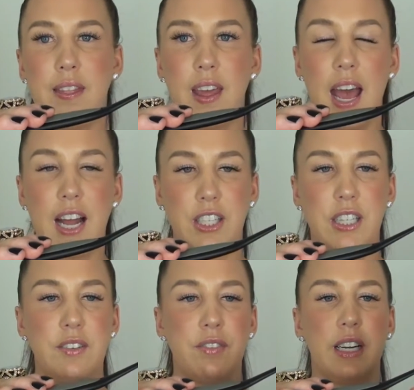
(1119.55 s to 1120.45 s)
they're
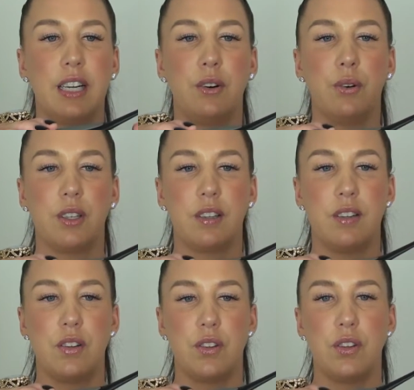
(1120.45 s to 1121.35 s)
actually really
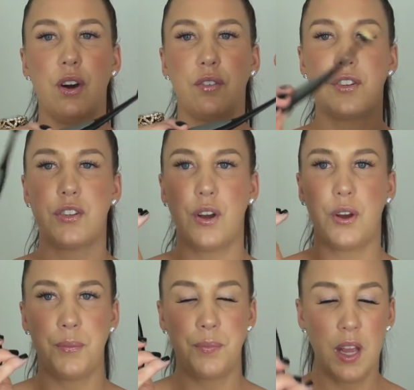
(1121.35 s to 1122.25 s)
gorgeous and soft.
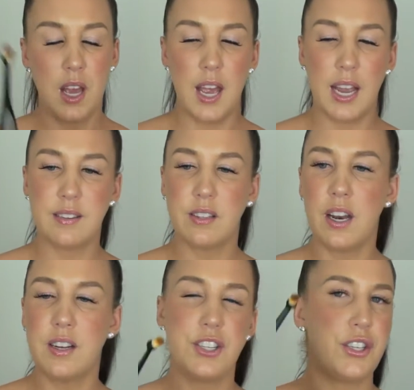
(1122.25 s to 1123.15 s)
So
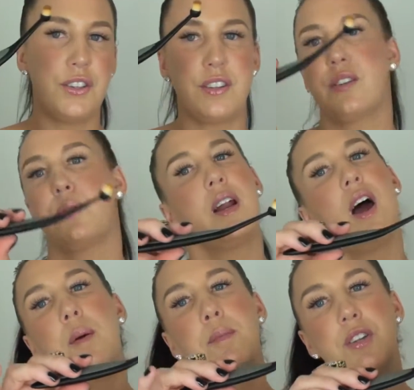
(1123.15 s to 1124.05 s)
excited to use this one.
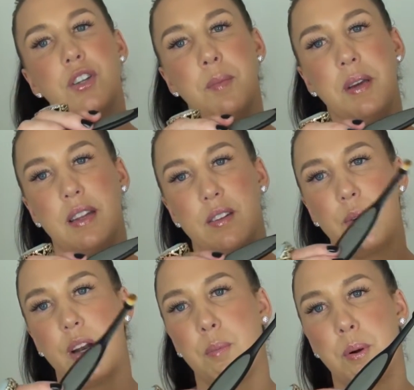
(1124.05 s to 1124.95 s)
I'm assuming this
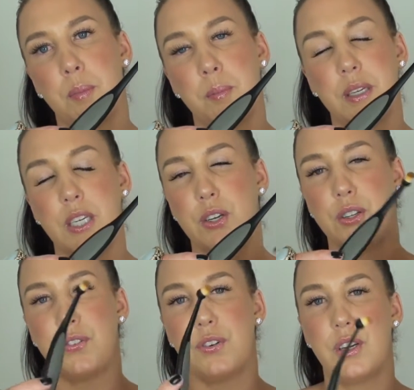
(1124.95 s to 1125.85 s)
one I'll probably
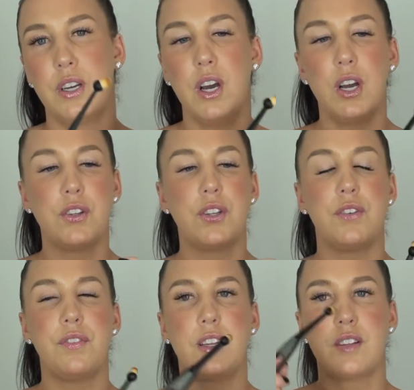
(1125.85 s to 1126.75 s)
use for sort
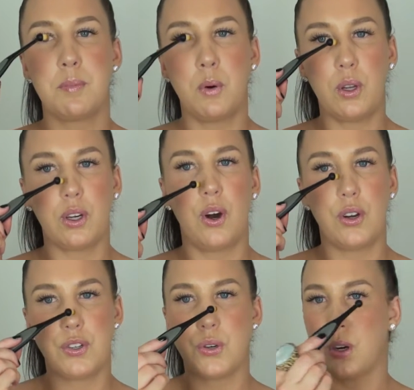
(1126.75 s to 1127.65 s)
of a smaller
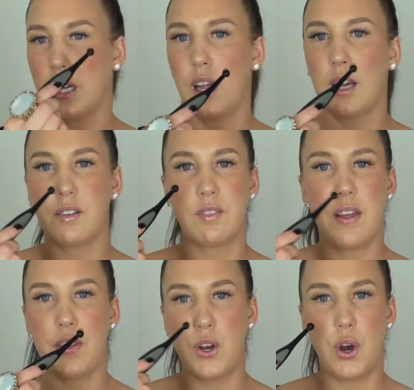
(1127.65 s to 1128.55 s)
contouring, like
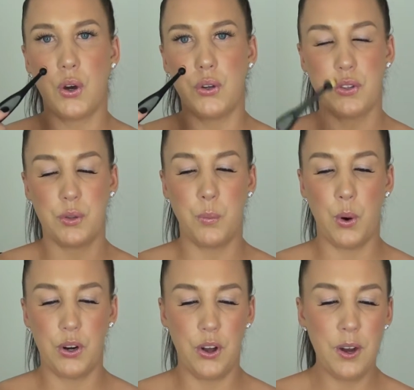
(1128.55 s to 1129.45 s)
around the nose and
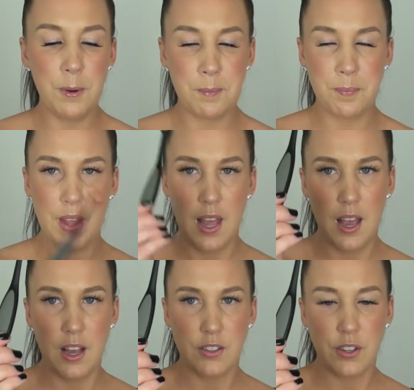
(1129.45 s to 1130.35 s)
whatnot.
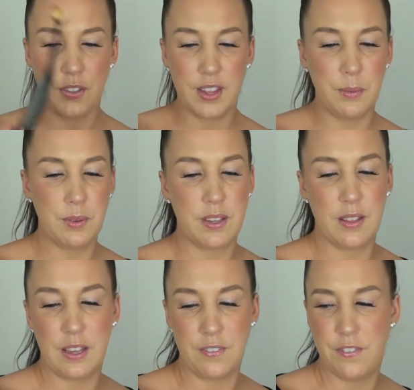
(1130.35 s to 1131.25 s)
So there was
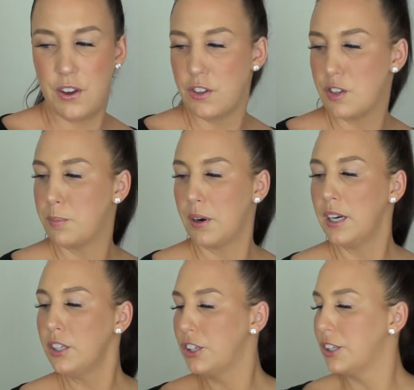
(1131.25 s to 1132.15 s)
the first
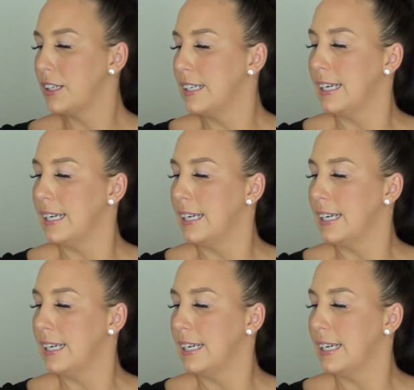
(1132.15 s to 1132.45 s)
brush.